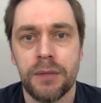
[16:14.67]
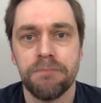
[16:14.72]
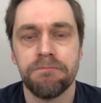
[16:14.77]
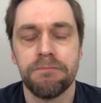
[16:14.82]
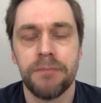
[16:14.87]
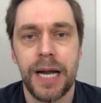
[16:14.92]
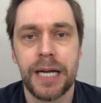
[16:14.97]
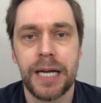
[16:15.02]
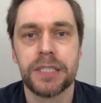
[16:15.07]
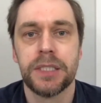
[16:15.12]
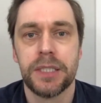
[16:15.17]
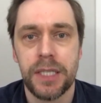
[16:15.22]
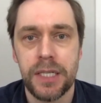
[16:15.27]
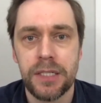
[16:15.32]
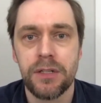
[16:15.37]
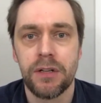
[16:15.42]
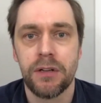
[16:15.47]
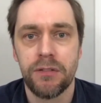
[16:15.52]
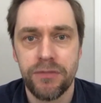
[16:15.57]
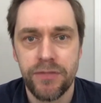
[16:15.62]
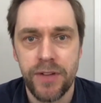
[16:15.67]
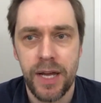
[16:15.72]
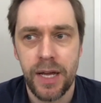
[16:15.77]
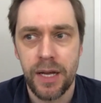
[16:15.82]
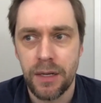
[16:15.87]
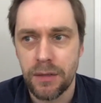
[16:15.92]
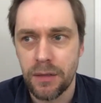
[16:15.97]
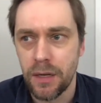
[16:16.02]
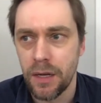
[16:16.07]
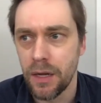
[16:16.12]
acting is
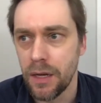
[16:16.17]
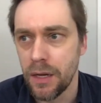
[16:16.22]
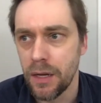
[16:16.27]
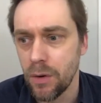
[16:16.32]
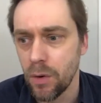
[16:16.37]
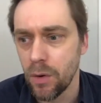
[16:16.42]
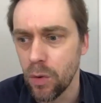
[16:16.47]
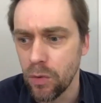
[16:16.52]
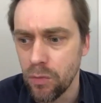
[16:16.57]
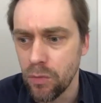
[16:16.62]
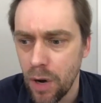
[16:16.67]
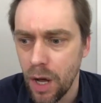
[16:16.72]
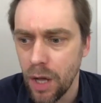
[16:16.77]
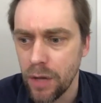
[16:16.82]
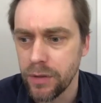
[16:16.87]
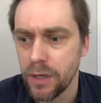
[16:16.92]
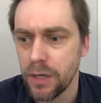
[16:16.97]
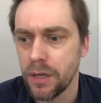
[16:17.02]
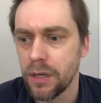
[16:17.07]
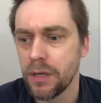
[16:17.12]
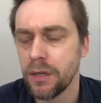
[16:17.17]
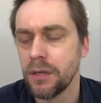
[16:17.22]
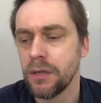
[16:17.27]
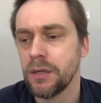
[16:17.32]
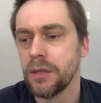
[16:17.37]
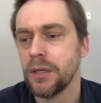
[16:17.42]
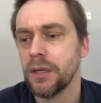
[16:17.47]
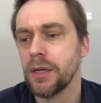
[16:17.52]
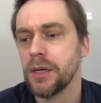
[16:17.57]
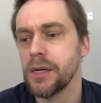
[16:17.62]
unfair. Or rather,
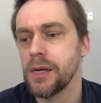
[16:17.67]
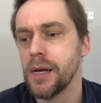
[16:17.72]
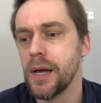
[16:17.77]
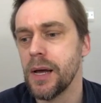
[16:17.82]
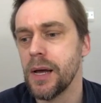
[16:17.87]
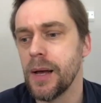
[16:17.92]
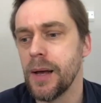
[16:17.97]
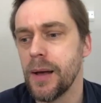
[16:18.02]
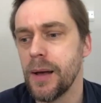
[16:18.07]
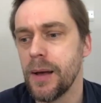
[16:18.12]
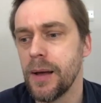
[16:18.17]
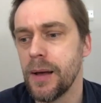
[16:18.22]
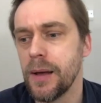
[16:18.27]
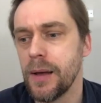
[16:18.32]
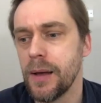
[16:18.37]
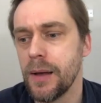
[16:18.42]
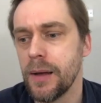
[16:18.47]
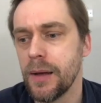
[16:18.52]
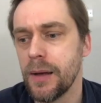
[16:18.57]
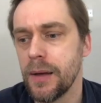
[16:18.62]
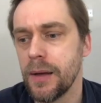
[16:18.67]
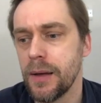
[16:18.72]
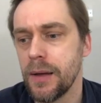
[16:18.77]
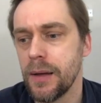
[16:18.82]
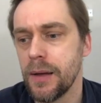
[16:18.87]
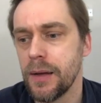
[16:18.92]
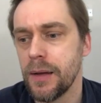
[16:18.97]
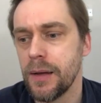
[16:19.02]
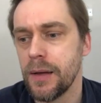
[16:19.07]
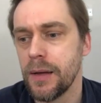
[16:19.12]

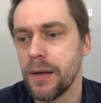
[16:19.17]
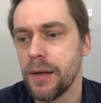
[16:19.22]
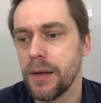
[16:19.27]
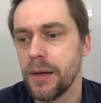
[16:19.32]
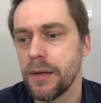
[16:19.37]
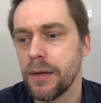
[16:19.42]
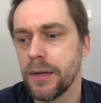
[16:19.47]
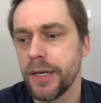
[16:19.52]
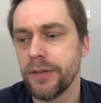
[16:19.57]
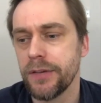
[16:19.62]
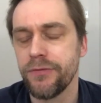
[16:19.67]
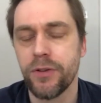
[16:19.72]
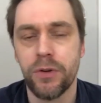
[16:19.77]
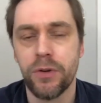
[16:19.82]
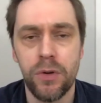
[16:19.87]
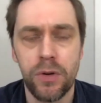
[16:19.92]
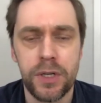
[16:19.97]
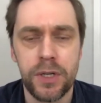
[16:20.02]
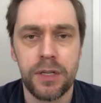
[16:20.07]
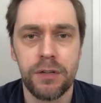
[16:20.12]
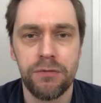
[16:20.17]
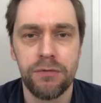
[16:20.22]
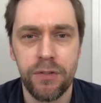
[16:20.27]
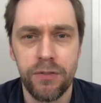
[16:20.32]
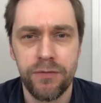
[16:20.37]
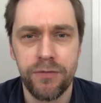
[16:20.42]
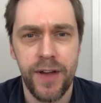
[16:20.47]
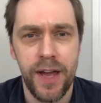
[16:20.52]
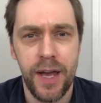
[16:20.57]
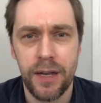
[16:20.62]
if you're looking for
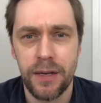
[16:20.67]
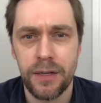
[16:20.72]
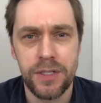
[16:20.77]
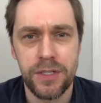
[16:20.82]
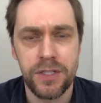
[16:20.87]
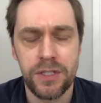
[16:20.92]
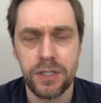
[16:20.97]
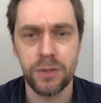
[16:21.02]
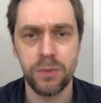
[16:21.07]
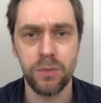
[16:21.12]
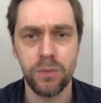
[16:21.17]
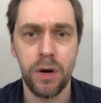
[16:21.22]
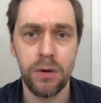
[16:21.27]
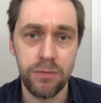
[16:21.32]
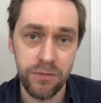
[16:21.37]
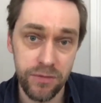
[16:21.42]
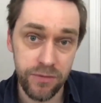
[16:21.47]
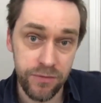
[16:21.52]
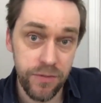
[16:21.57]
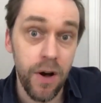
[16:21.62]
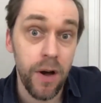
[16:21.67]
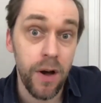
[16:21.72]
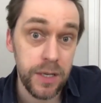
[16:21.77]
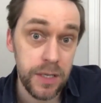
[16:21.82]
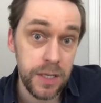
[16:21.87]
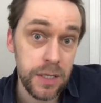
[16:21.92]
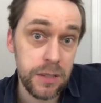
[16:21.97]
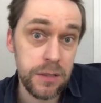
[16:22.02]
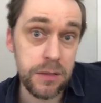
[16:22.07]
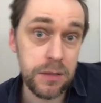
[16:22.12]
fairness, you won't find
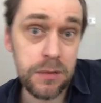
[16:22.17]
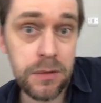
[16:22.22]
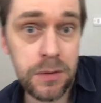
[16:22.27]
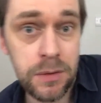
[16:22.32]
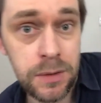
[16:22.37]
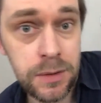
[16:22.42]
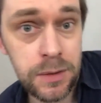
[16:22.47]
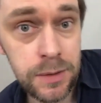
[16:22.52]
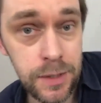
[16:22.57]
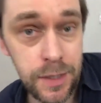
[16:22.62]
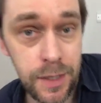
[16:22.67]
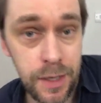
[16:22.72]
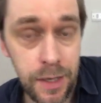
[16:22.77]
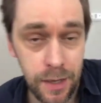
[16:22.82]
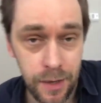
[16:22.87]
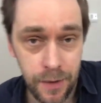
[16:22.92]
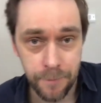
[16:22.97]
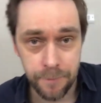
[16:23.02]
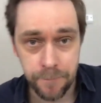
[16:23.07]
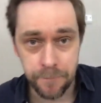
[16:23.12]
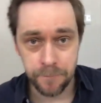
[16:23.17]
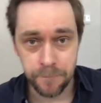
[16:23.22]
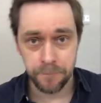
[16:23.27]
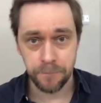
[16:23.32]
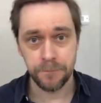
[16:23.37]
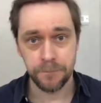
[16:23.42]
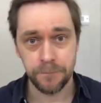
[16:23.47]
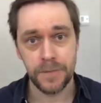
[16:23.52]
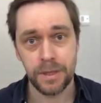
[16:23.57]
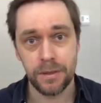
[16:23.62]
it. There
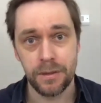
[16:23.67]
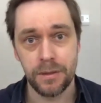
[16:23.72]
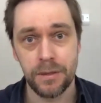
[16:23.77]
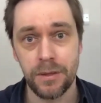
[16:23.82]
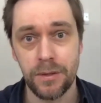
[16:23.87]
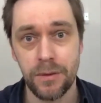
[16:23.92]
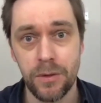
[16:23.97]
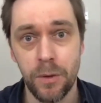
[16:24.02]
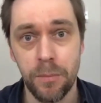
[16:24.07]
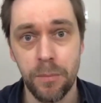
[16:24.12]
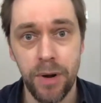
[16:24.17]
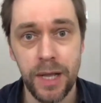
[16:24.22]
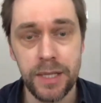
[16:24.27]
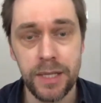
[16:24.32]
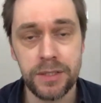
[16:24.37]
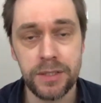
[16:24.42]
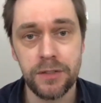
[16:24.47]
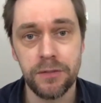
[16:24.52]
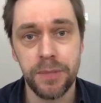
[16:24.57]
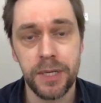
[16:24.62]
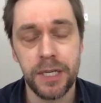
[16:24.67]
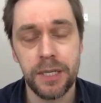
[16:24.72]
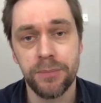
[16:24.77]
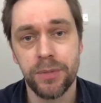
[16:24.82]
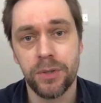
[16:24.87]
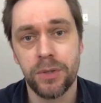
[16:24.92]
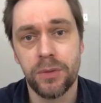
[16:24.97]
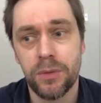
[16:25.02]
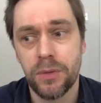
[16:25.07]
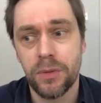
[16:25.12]
are plenty of
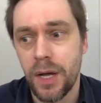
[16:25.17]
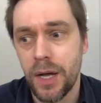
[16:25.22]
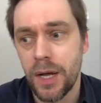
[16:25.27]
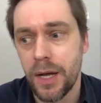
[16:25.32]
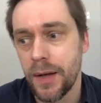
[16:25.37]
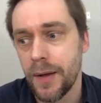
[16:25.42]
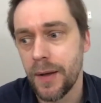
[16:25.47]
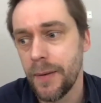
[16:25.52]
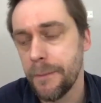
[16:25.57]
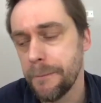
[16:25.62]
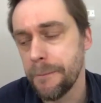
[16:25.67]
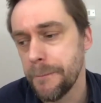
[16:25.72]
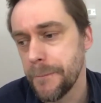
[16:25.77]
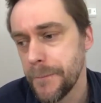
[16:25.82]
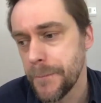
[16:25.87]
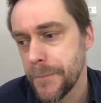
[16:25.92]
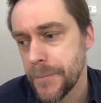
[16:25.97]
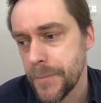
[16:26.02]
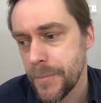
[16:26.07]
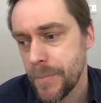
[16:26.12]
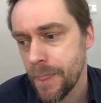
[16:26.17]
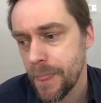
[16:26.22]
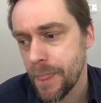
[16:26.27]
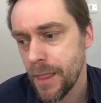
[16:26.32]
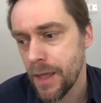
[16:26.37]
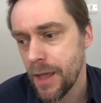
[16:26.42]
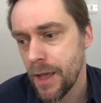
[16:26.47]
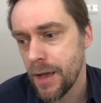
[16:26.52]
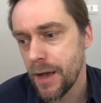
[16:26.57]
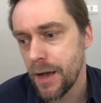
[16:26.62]
people, we
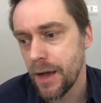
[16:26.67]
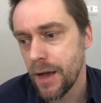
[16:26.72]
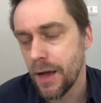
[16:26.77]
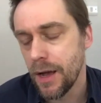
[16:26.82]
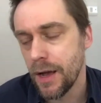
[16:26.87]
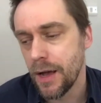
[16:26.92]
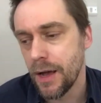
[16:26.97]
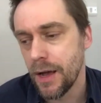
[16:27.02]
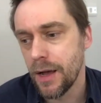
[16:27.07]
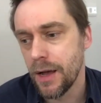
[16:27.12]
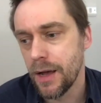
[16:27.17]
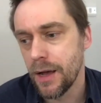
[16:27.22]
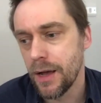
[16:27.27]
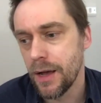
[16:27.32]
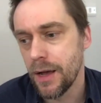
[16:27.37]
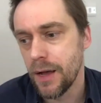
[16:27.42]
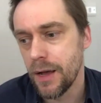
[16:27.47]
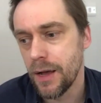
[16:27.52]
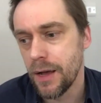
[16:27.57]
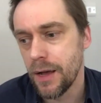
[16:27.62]
all